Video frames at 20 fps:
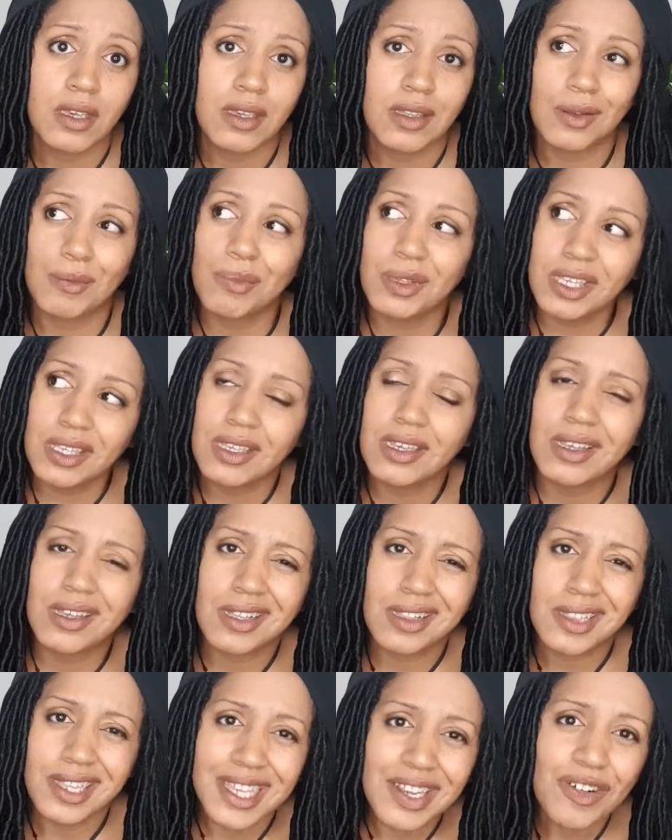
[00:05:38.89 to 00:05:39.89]
And being
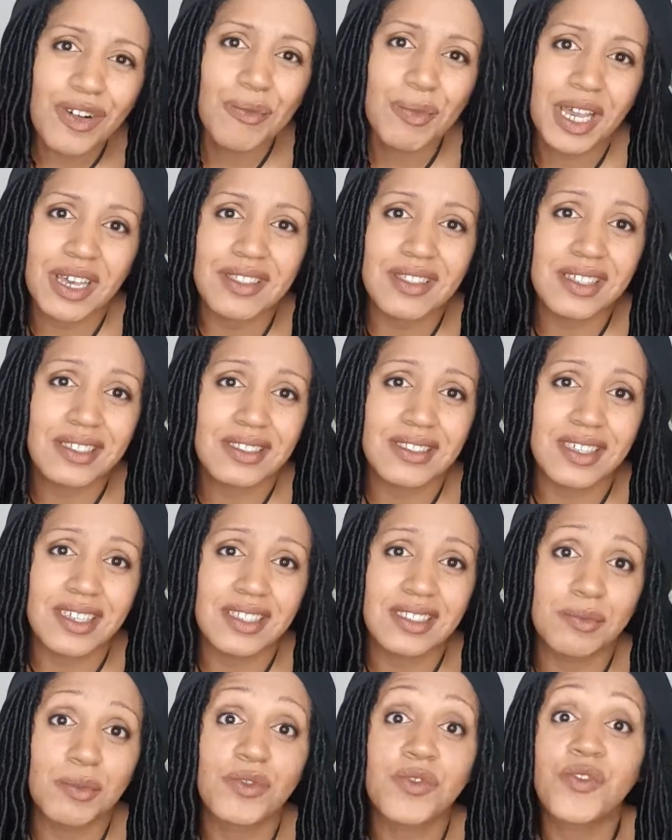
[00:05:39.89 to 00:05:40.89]
clear about these
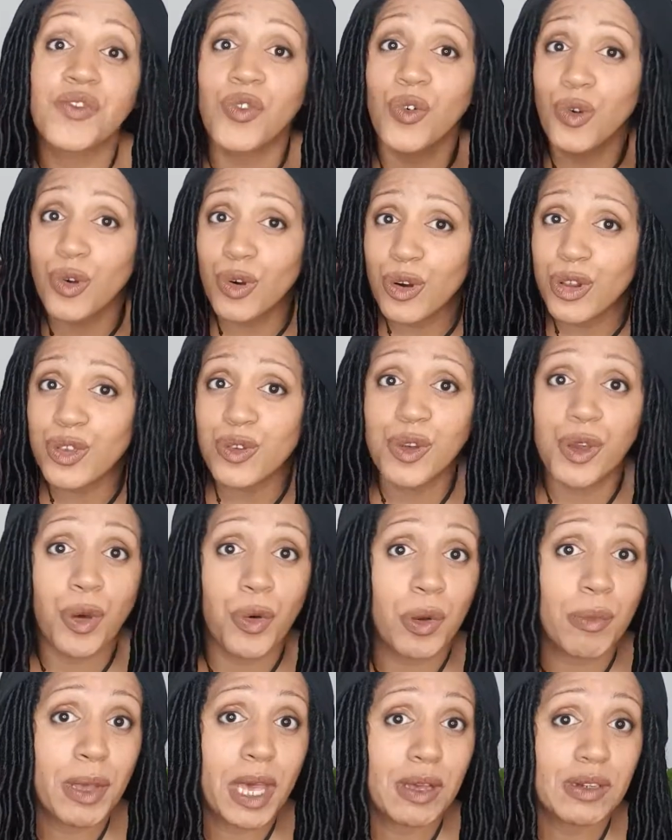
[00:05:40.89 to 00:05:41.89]
things before you go
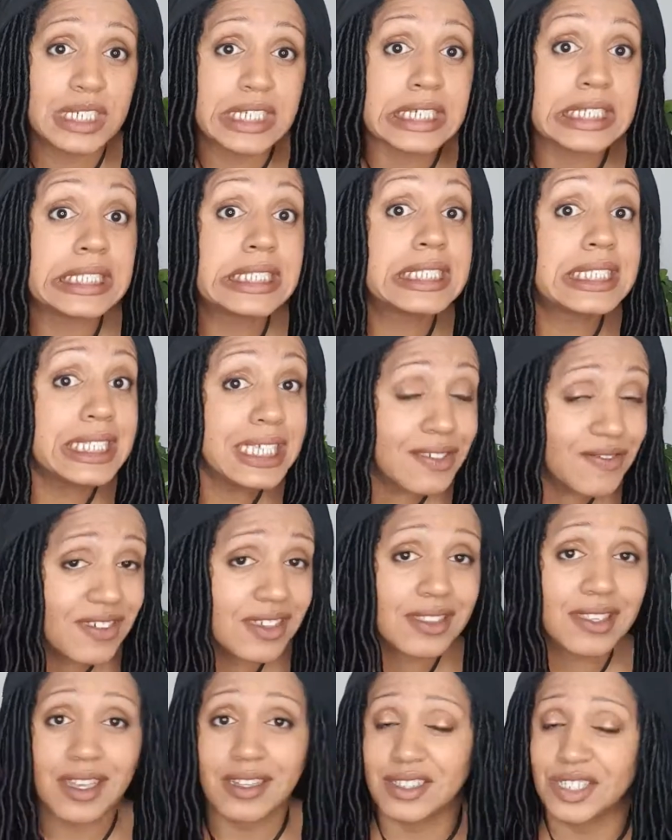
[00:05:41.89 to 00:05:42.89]
about
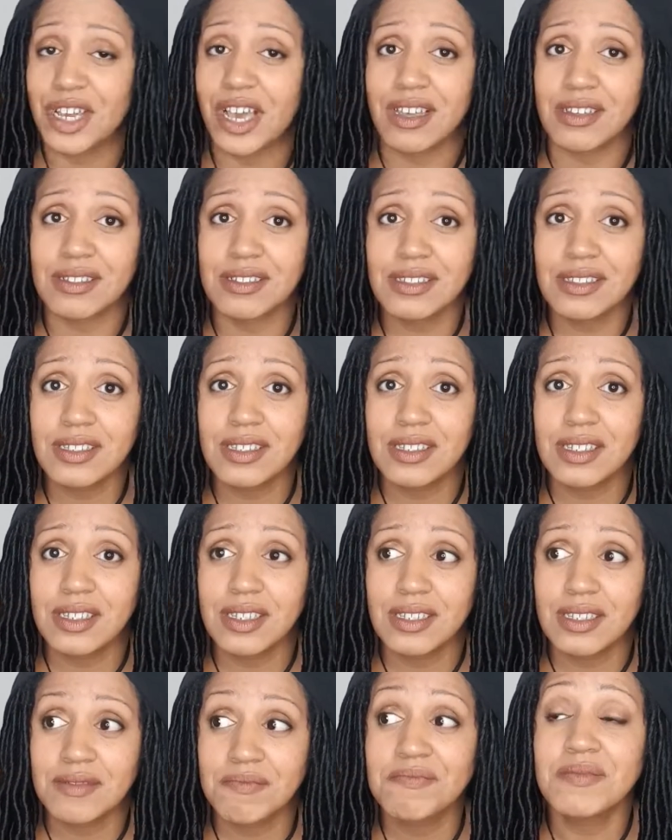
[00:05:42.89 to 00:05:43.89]
conceiving that child
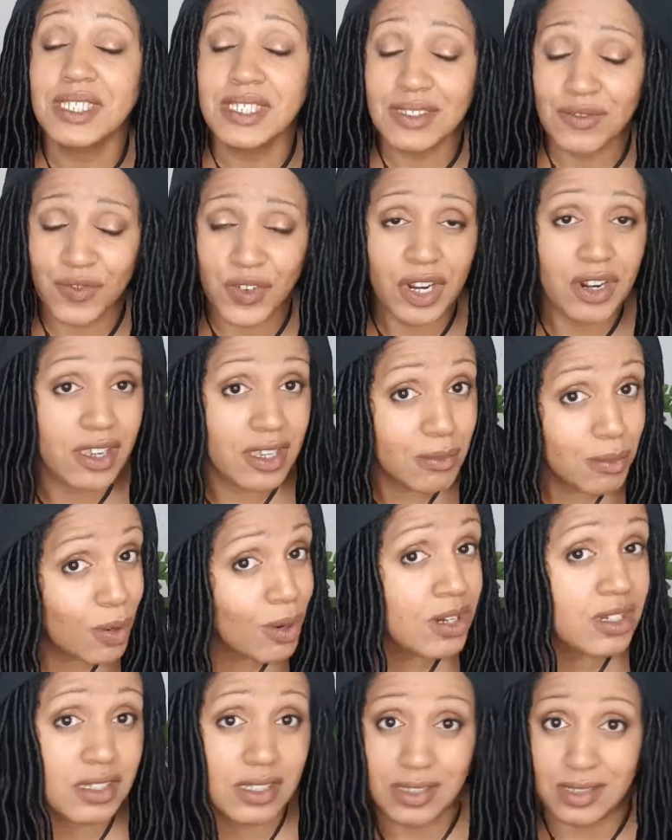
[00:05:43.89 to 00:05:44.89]
is very
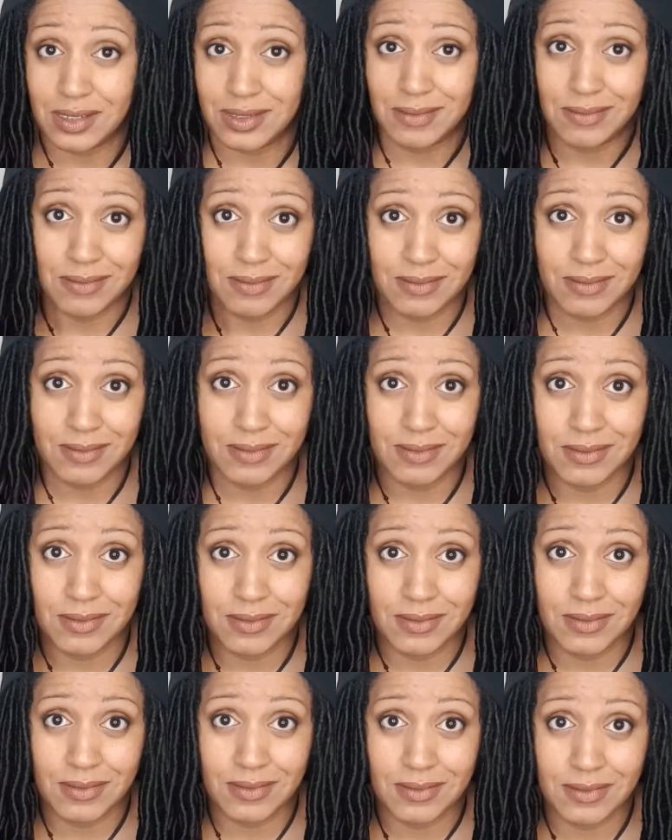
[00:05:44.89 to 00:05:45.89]
important.
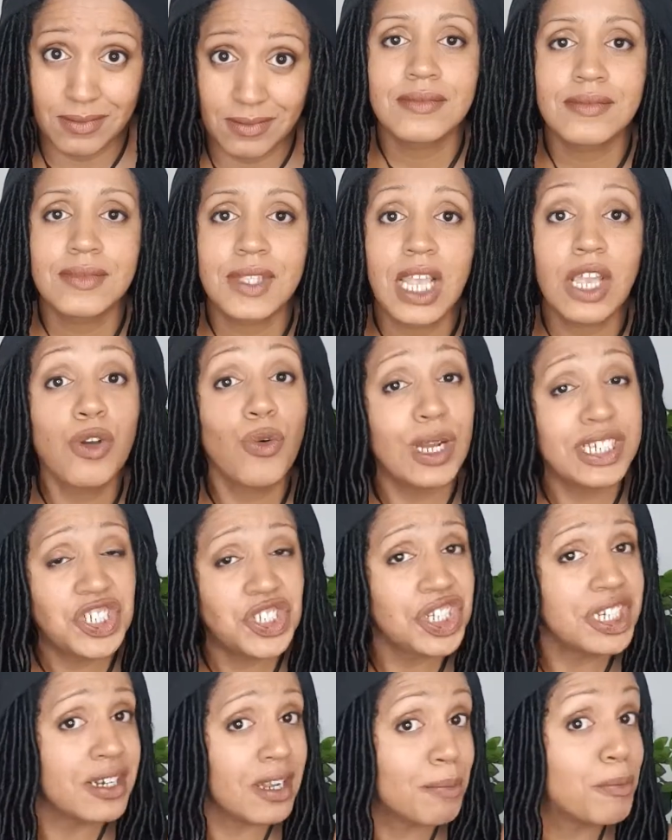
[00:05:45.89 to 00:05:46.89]

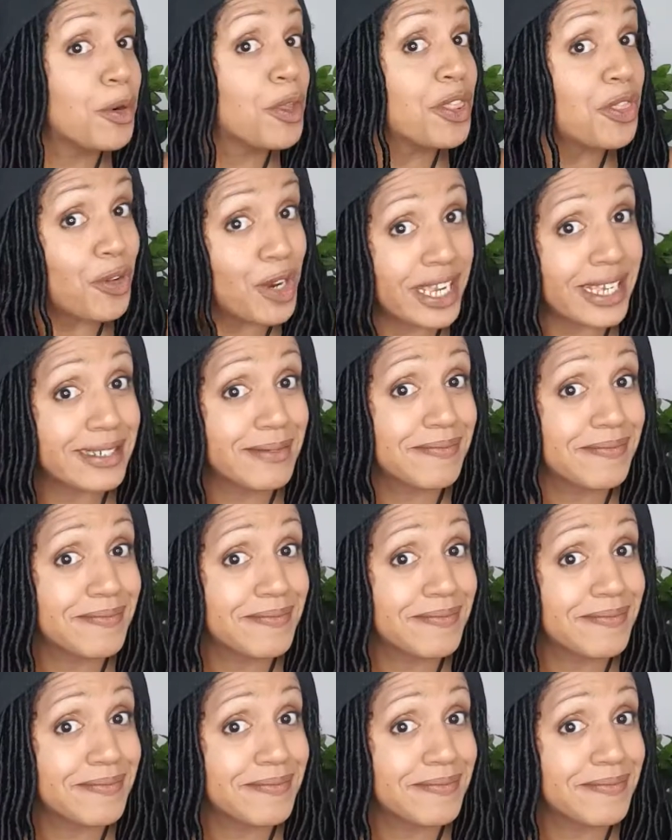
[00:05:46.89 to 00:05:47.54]
Question number 3.